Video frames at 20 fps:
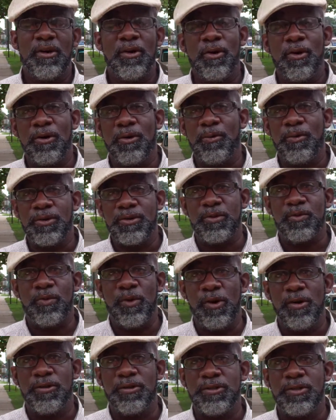or what the
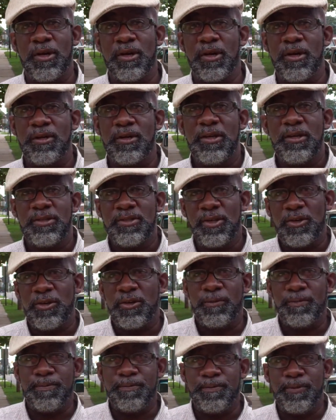words are. So you